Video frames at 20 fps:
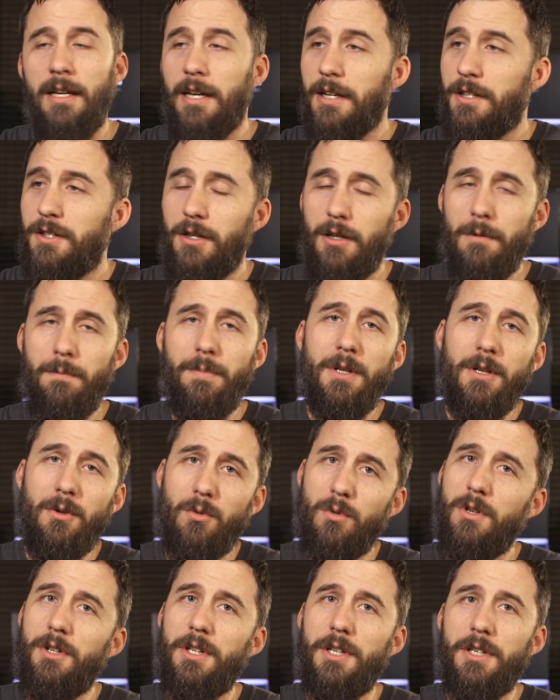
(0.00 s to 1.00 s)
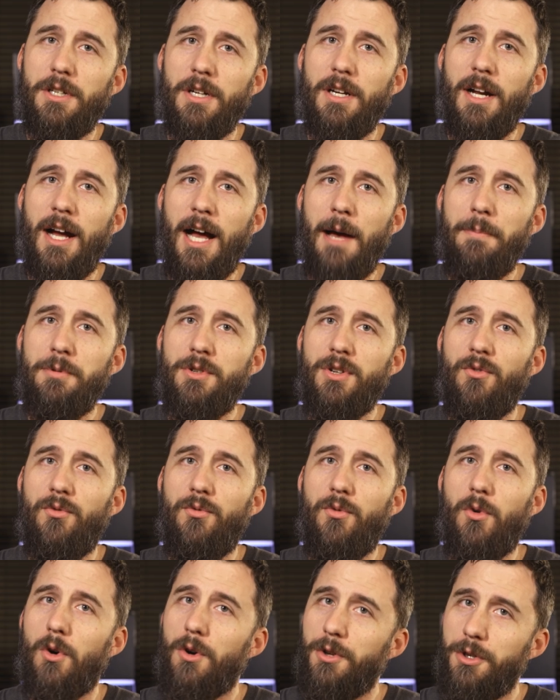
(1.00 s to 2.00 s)
it could be a really good option
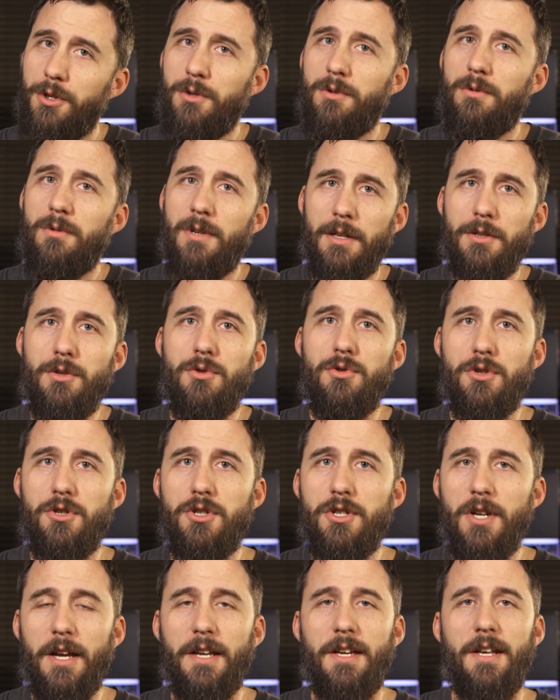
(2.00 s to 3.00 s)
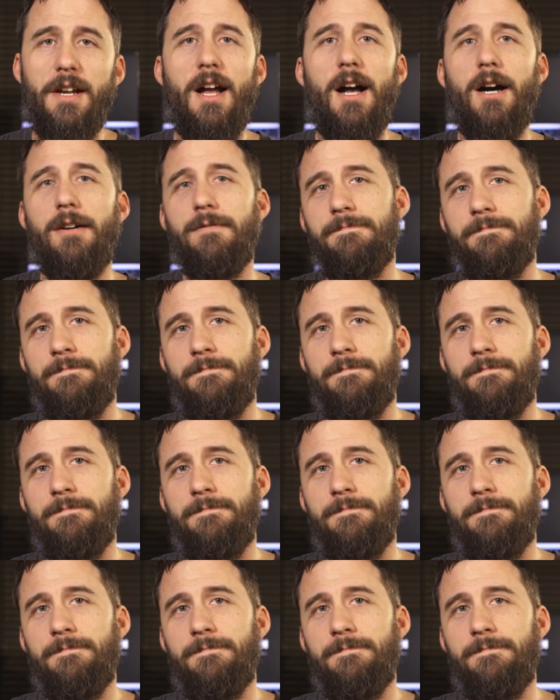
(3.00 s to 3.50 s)
for you, and you should check it out.